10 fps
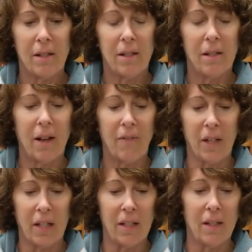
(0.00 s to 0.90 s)

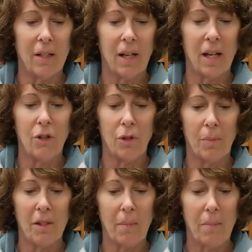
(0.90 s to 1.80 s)
stuffing and
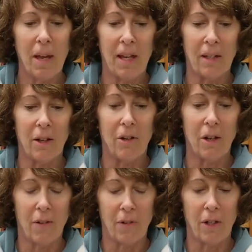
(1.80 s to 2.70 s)
dribbles of paint are
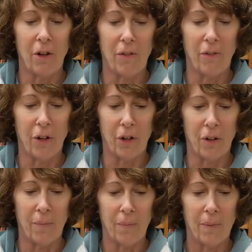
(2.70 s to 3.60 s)
covering her fur.